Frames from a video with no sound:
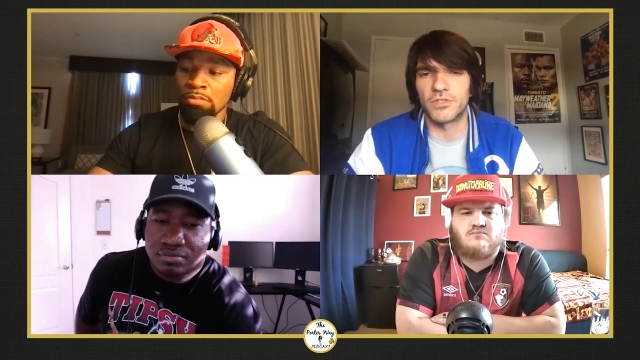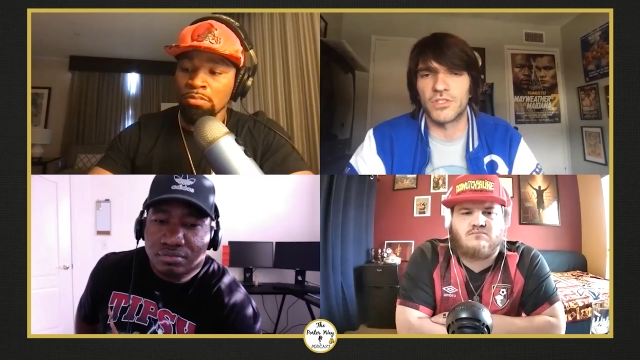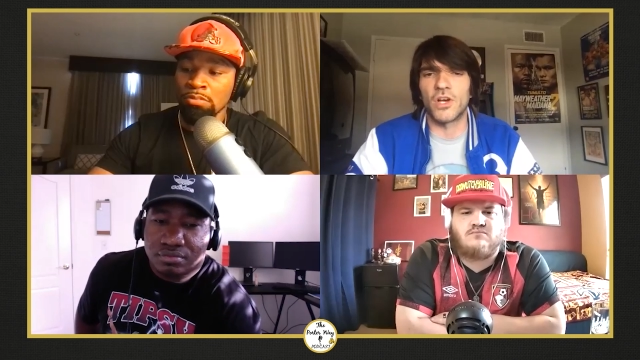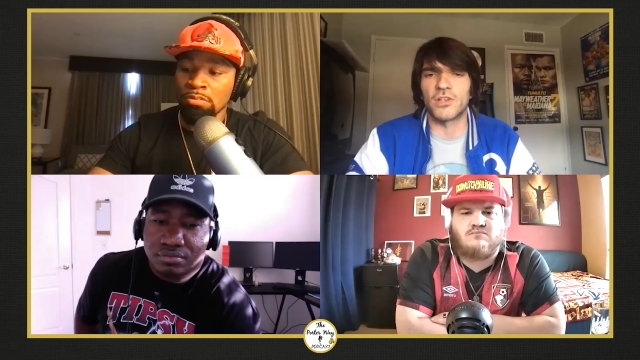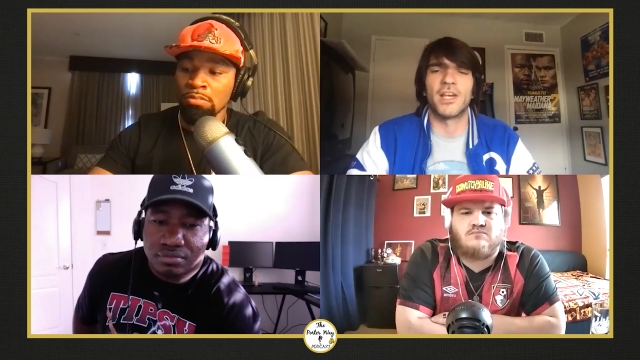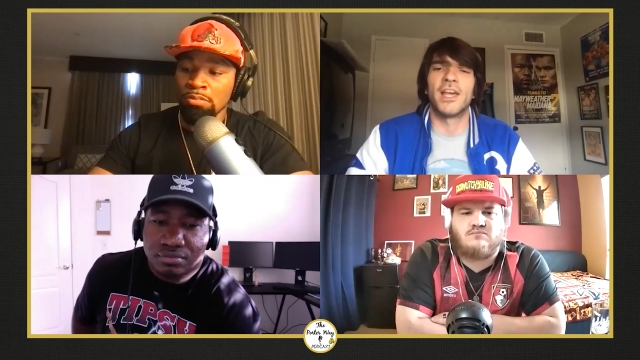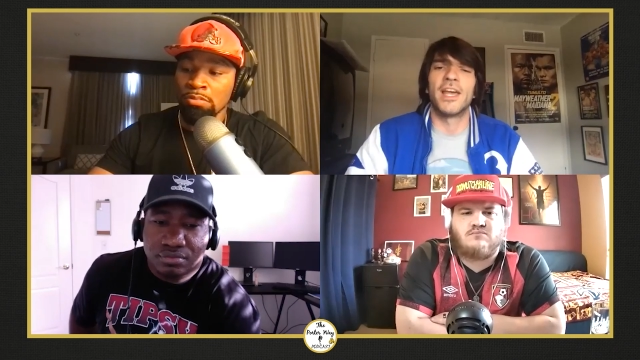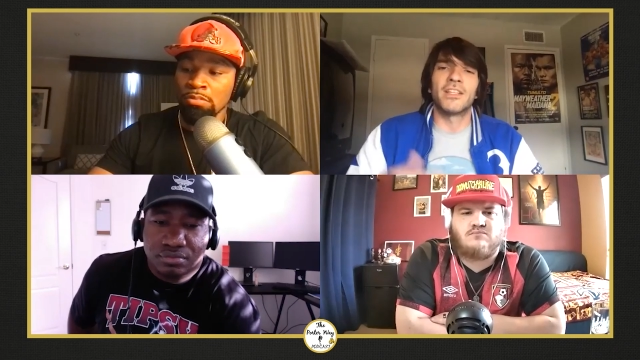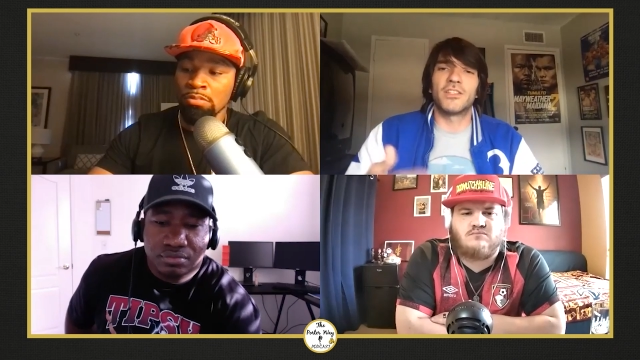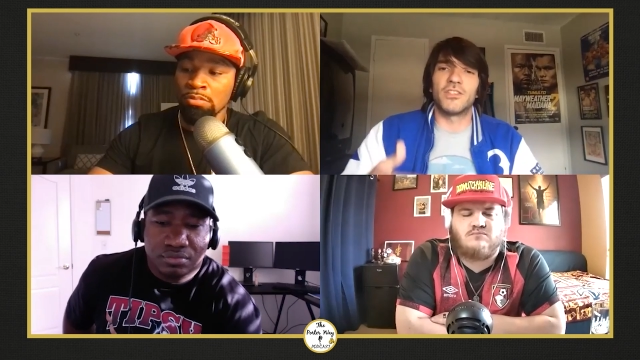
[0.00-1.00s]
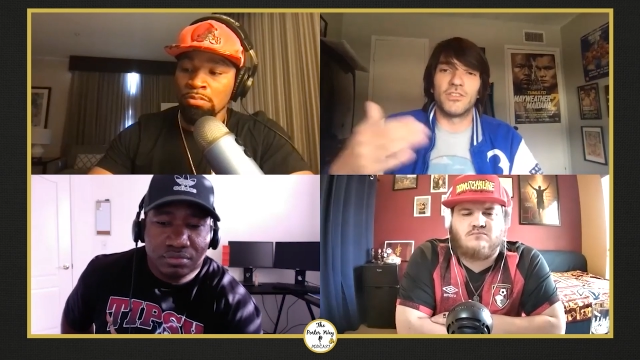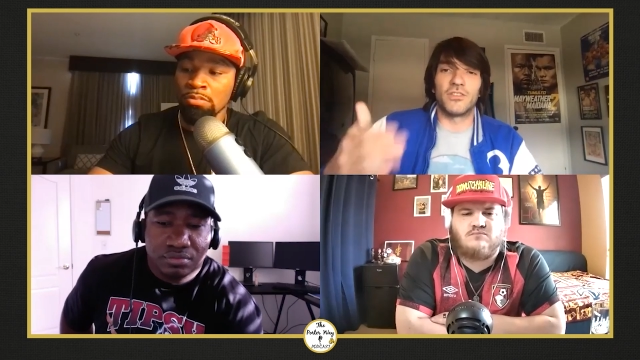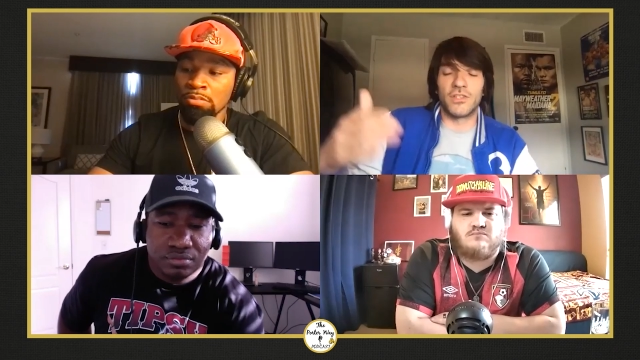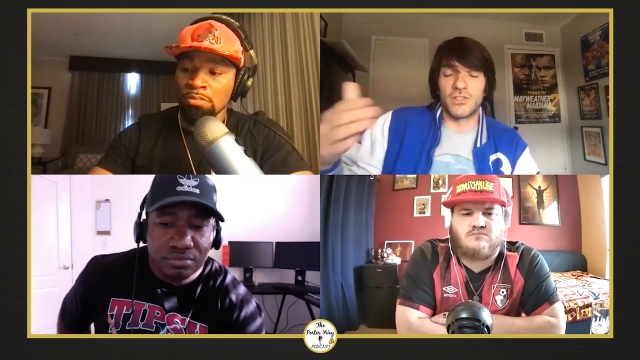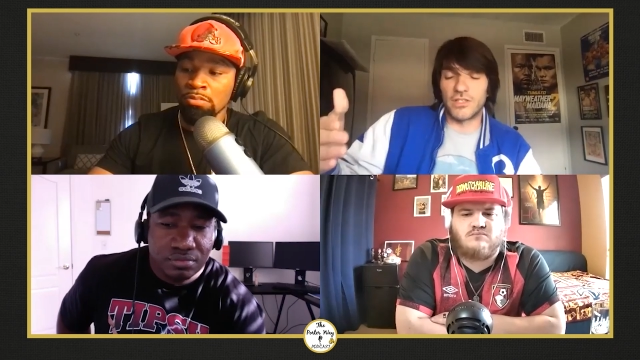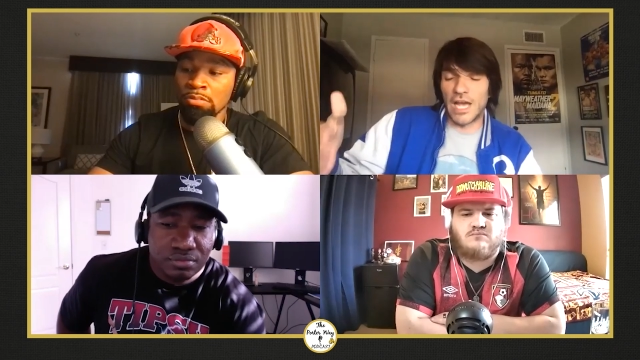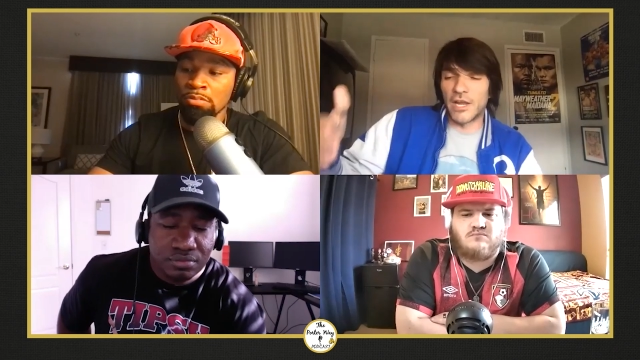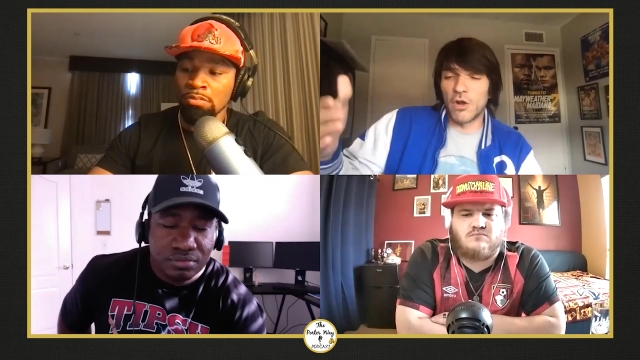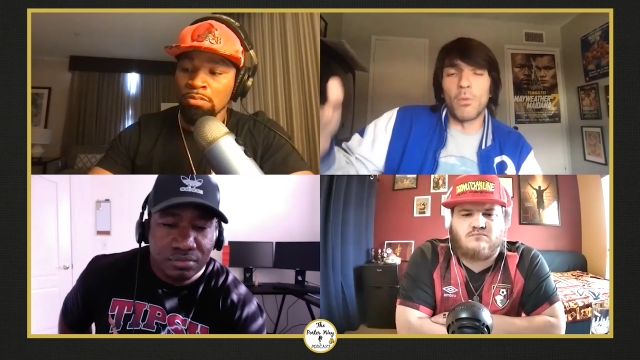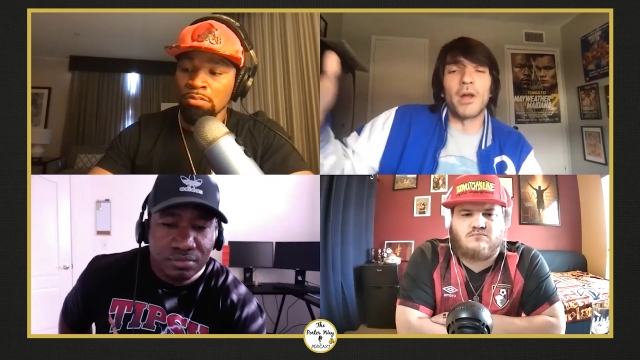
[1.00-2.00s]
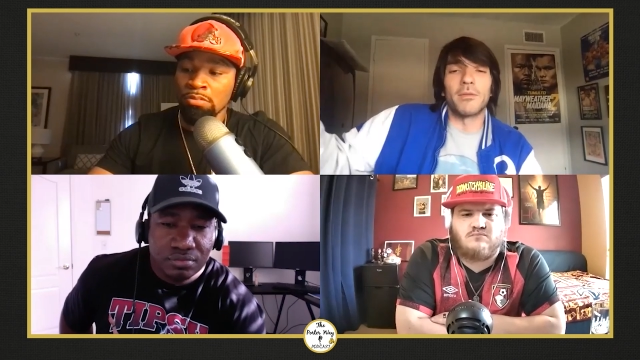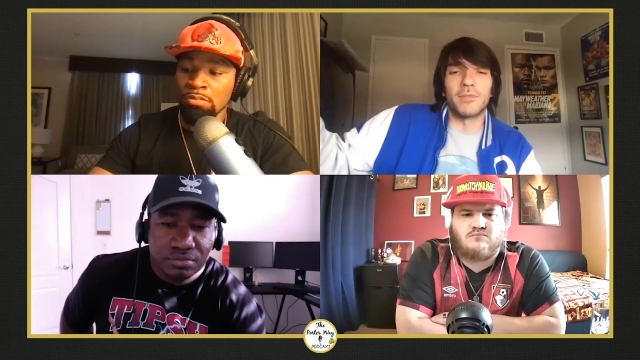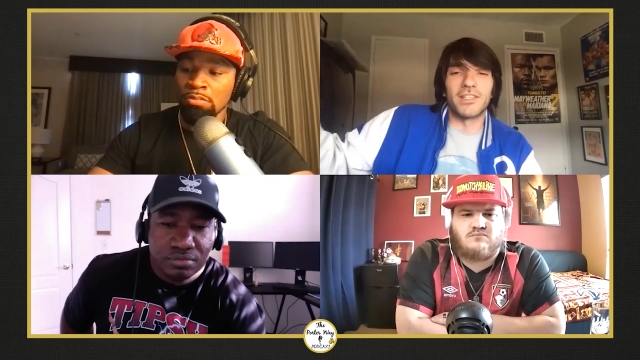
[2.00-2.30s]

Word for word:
Speaker 1: just calls because I don't want him to